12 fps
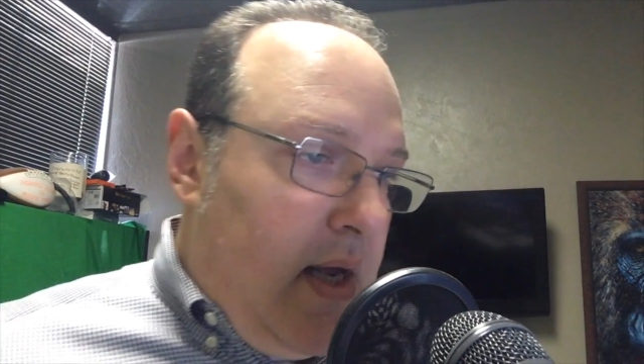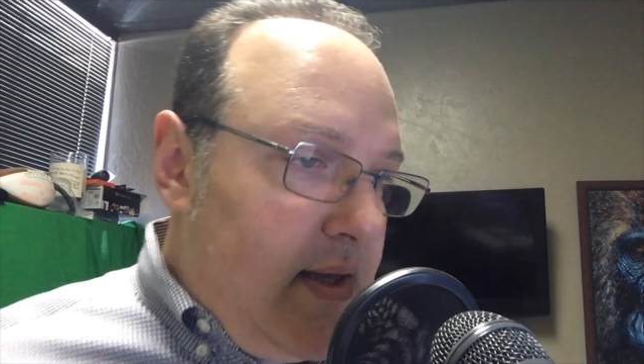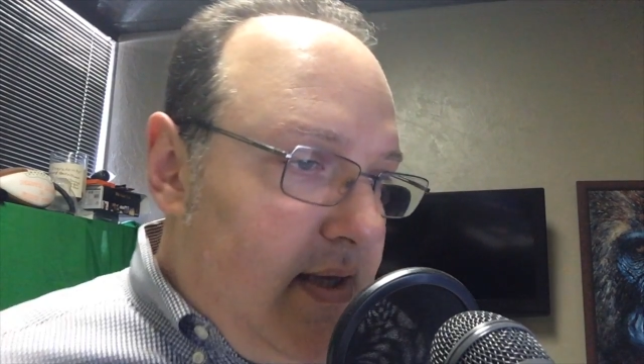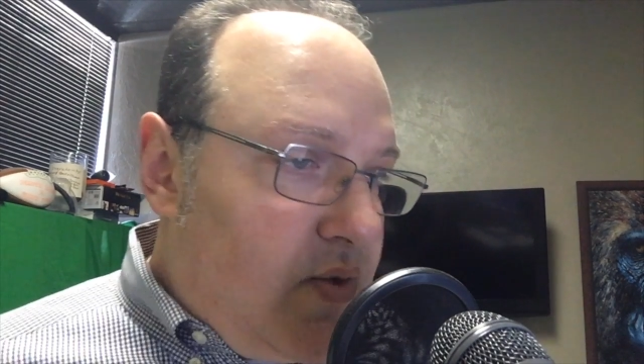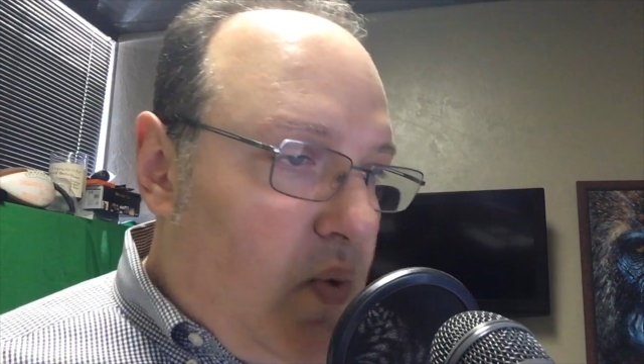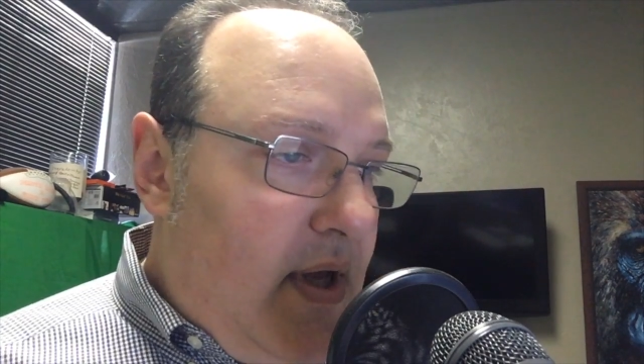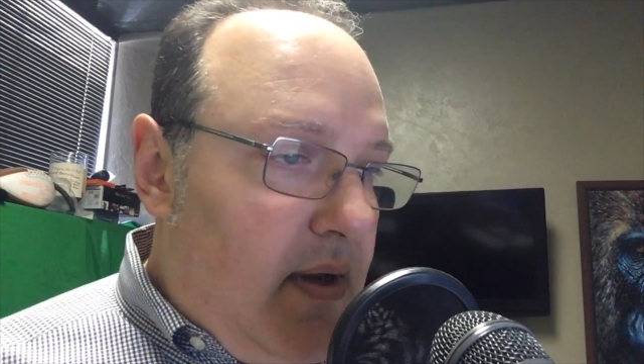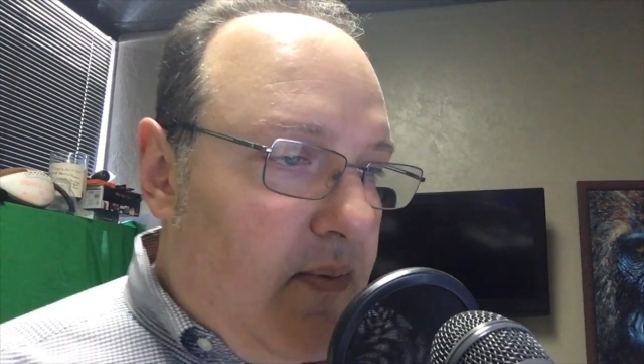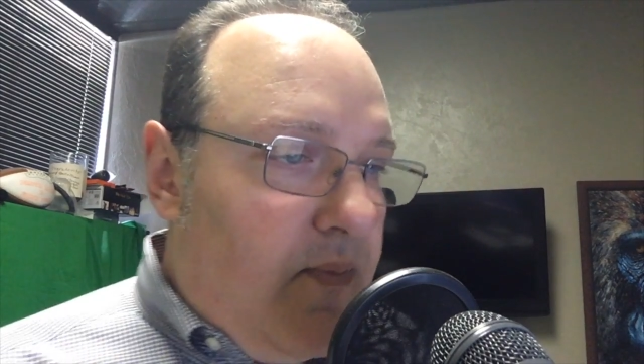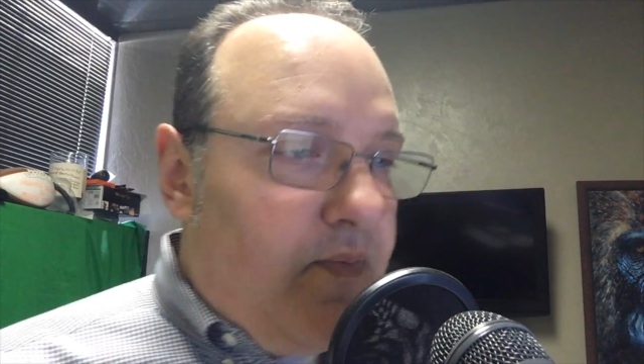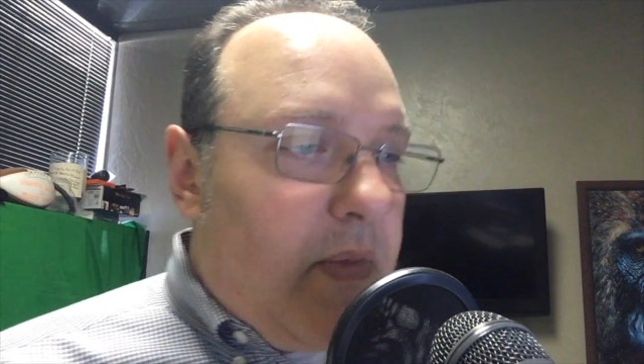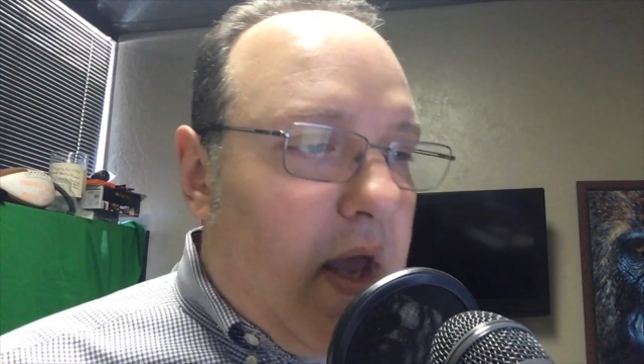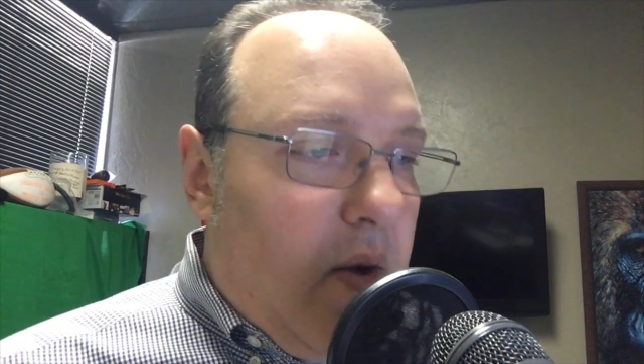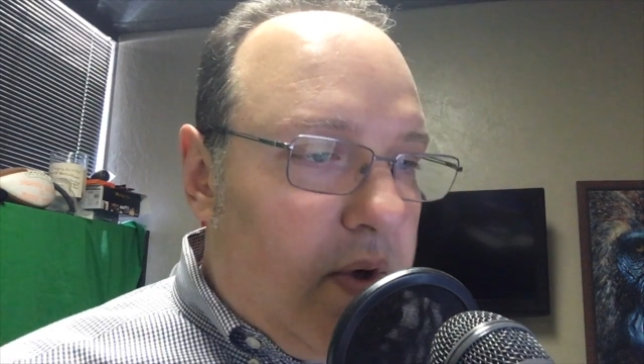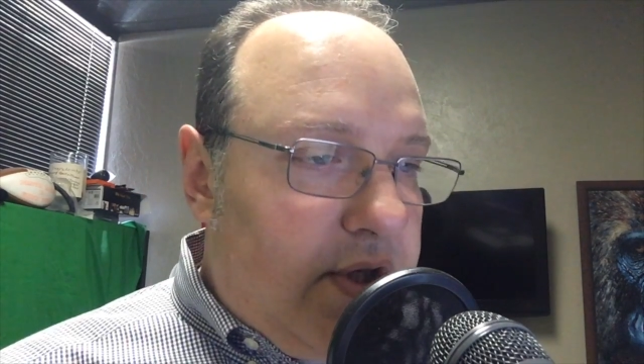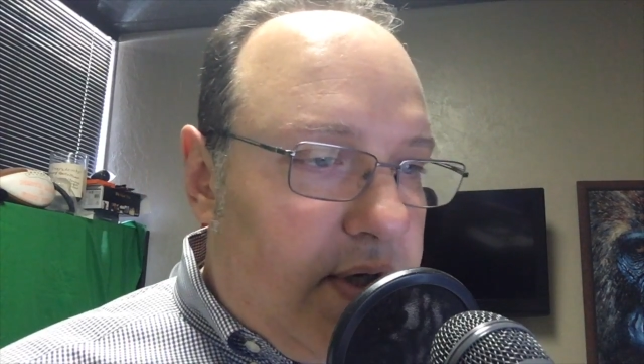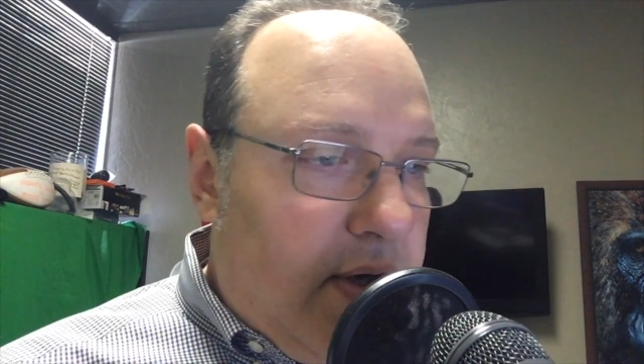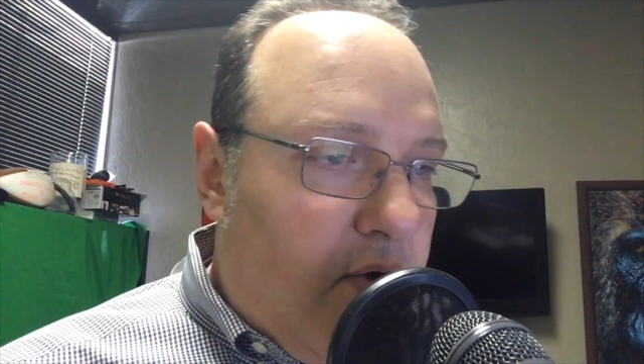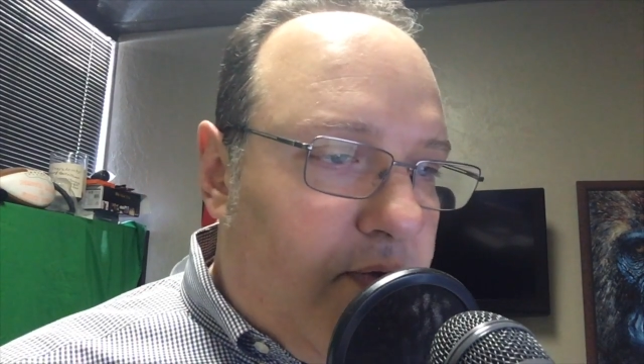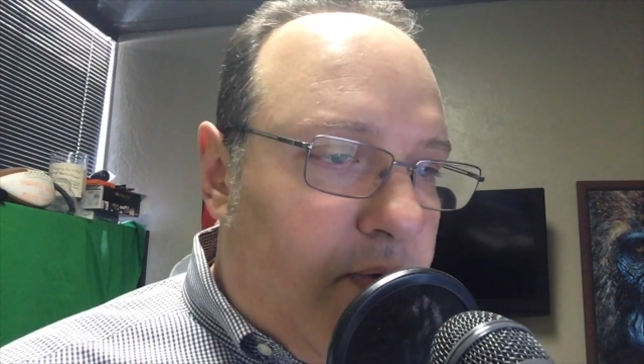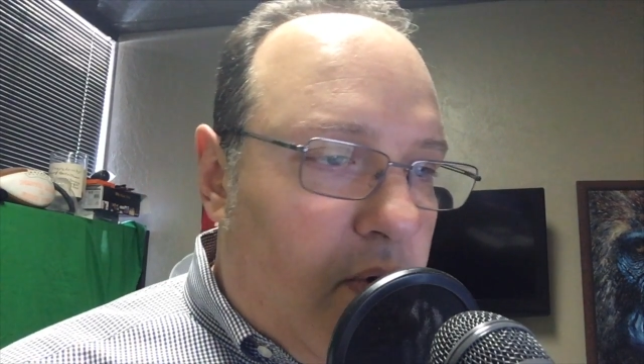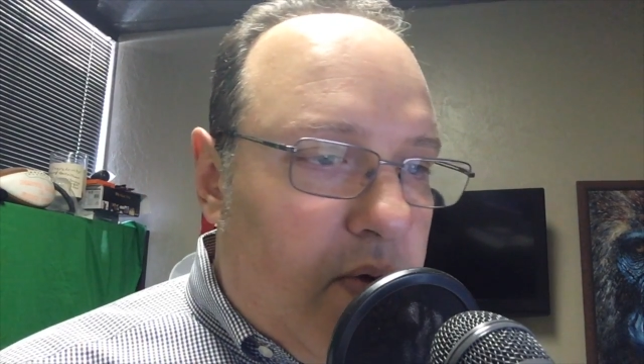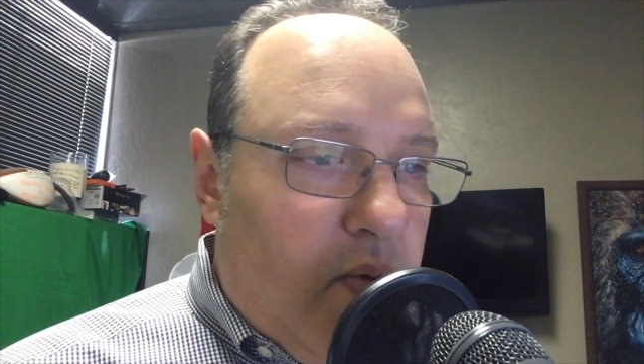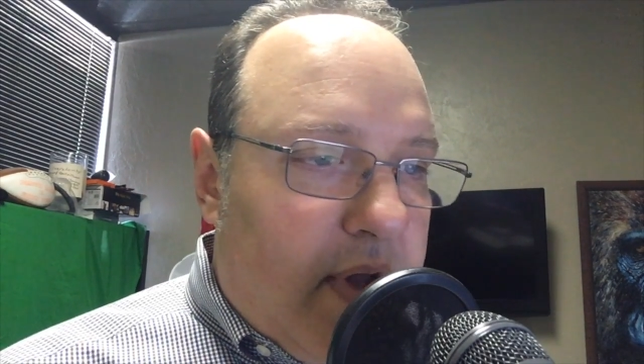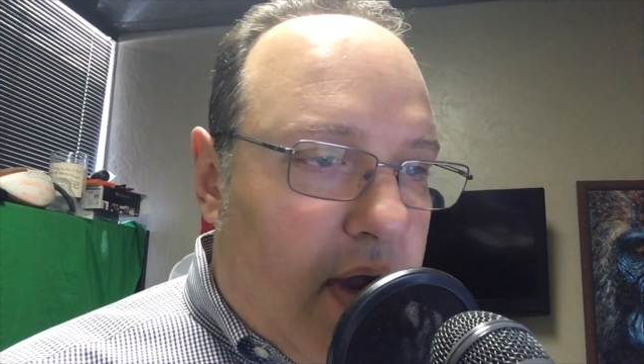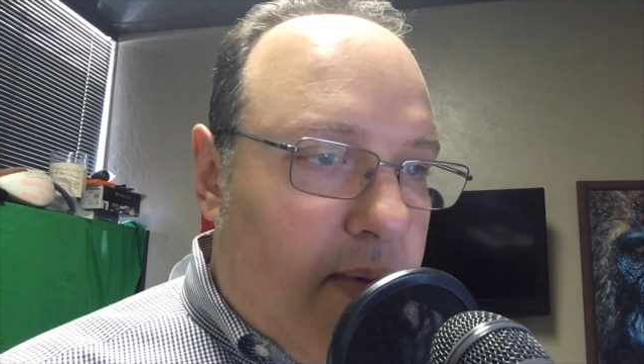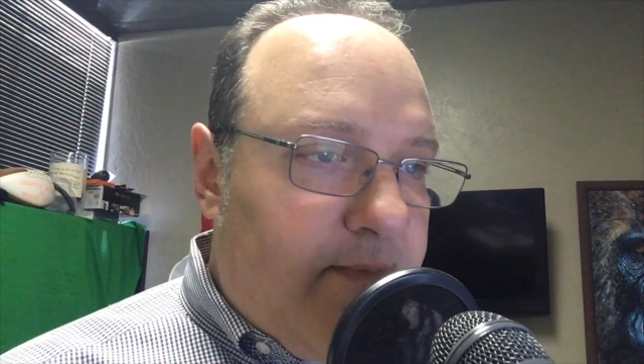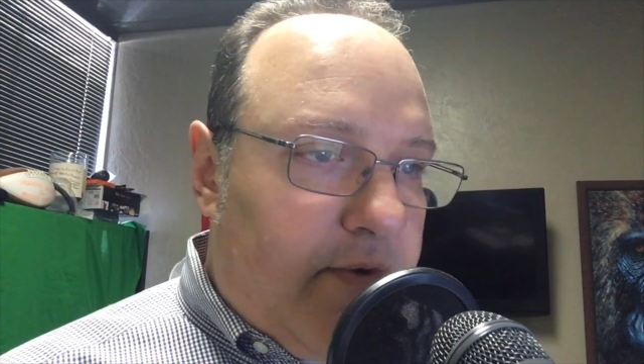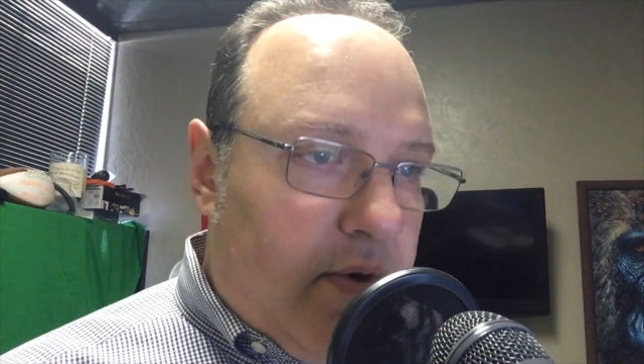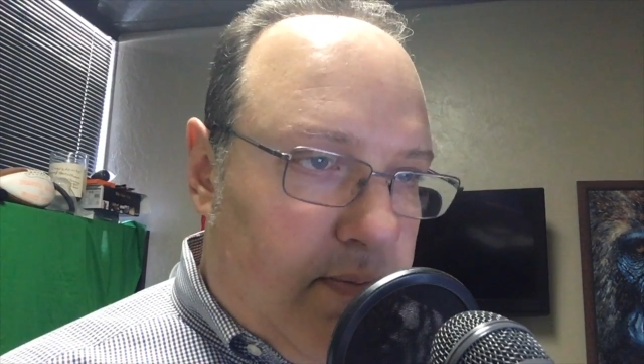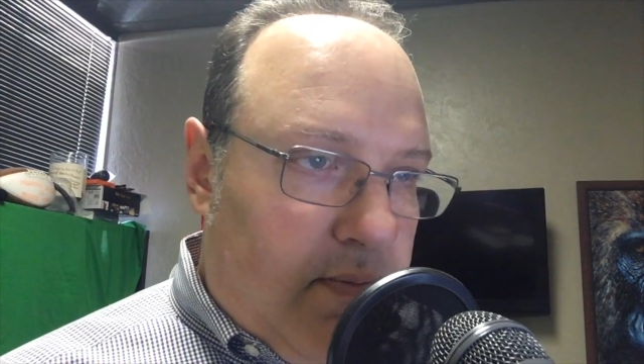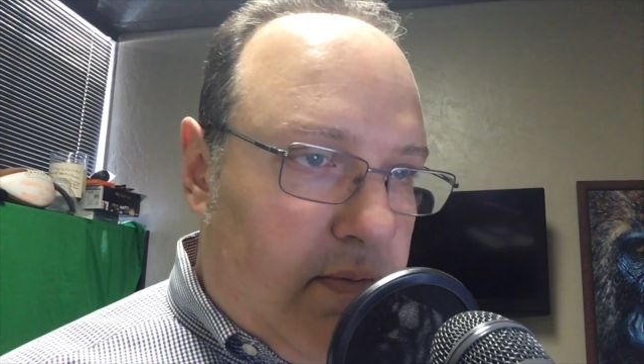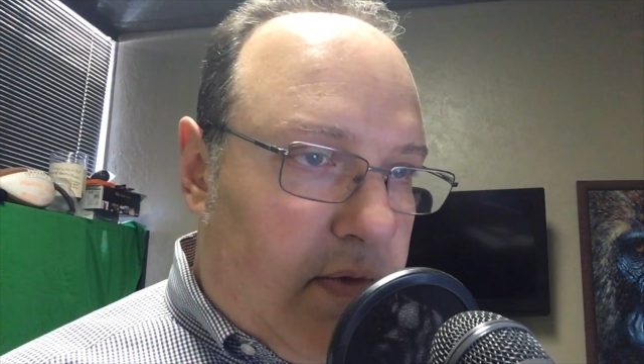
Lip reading: This week, I want you to go forward with comfort.